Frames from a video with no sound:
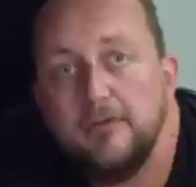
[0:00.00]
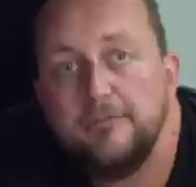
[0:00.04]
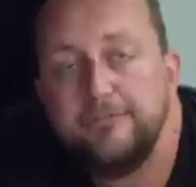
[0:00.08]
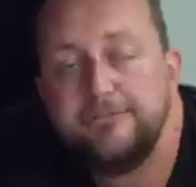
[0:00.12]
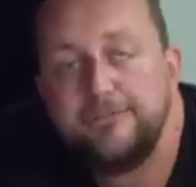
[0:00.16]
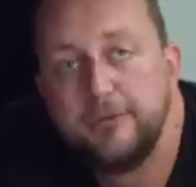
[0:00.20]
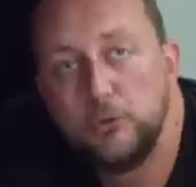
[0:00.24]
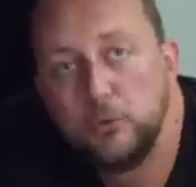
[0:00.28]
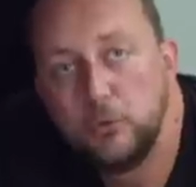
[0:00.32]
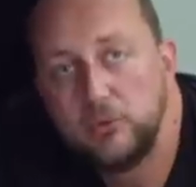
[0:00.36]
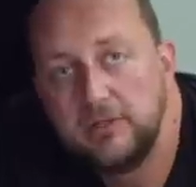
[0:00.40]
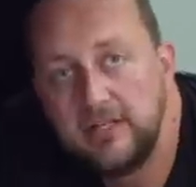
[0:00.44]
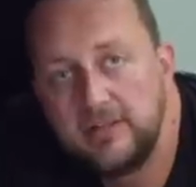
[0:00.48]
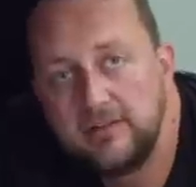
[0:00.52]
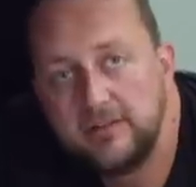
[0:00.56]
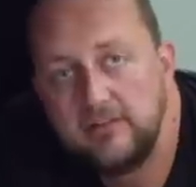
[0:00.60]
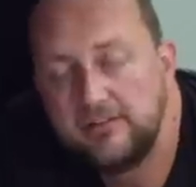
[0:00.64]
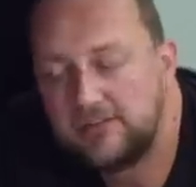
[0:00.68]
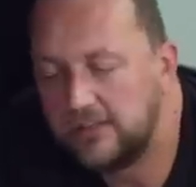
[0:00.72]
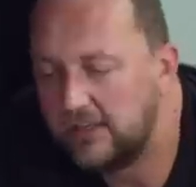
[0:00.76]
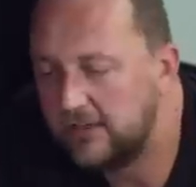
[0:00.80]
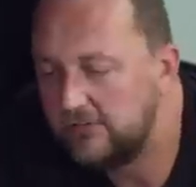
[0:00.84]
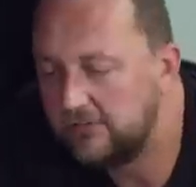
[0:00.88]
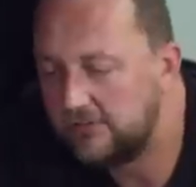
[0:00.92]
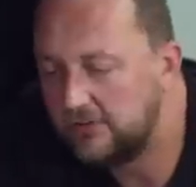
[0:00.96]
Fueling
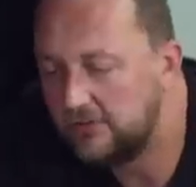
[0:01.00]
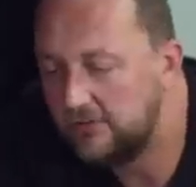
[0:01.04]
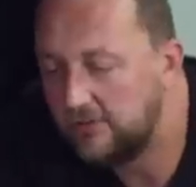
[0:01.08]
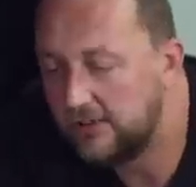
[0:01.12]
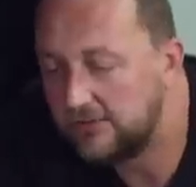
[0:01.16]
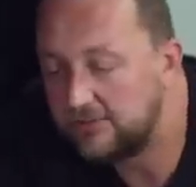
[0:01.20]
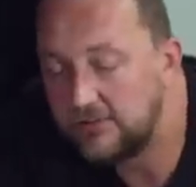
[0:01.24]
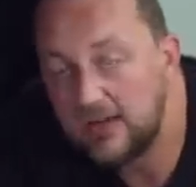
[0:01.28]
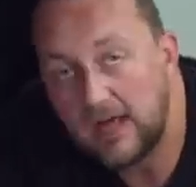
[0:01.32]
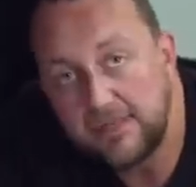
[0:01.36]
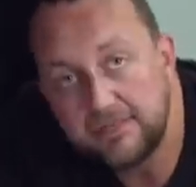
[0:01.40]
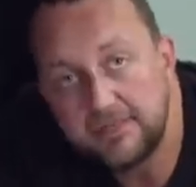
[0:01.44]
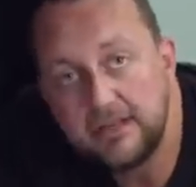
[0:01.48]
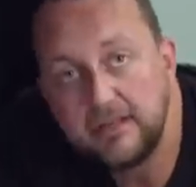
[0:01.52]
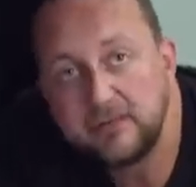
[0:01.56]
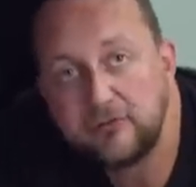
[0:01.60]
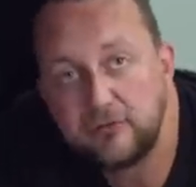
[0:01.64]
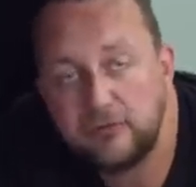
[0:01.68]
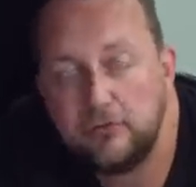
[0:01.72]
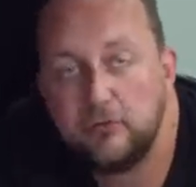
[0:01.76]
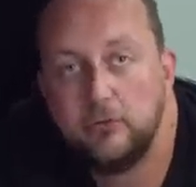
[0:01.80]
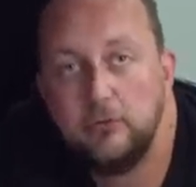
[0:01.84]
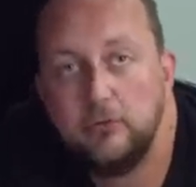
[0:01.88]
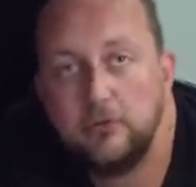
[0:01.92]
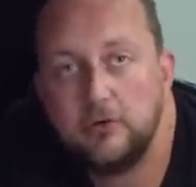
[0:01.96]
this engine, there's nothing
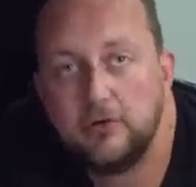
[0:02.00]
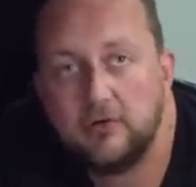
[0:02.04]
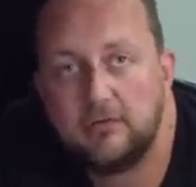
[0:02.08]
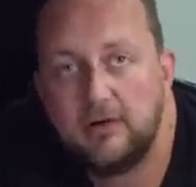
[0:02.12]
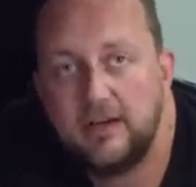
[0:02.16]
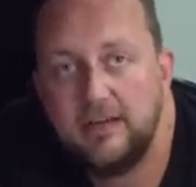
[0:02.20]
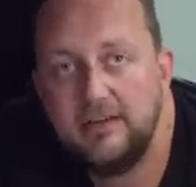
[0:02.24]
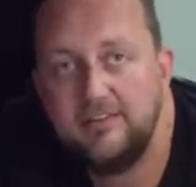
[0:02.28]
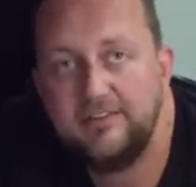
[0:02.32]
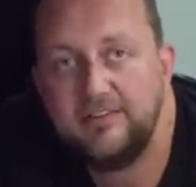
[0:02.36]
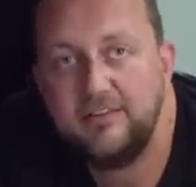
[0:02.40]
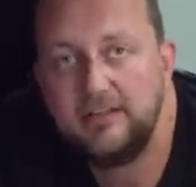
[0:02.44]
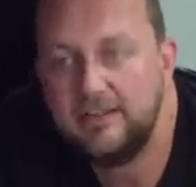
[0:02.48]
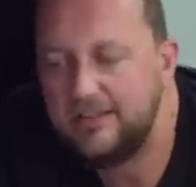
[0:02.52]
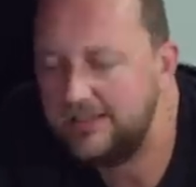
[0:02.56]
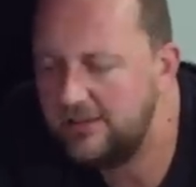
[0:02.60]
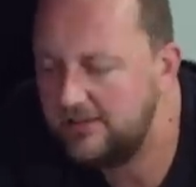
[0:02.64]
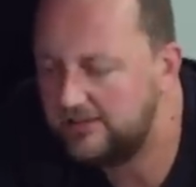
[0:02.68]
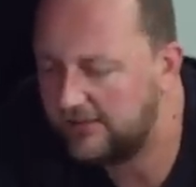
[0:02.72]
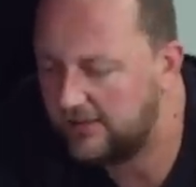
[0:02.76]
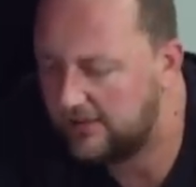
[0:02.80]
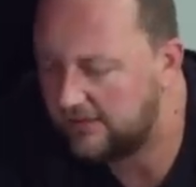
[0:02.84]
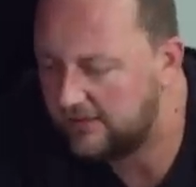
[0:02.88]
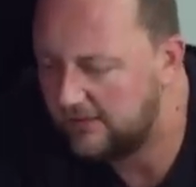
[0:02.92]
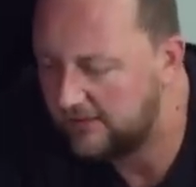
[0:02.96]
too crazy
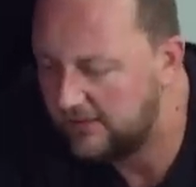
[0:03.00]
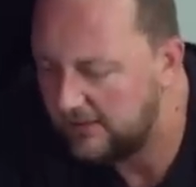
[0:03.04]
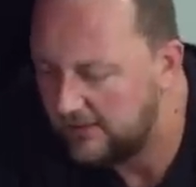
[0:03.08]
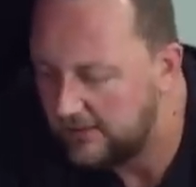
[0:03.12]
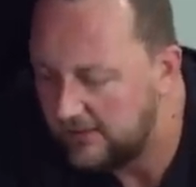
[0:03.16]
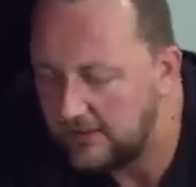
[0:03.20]
either.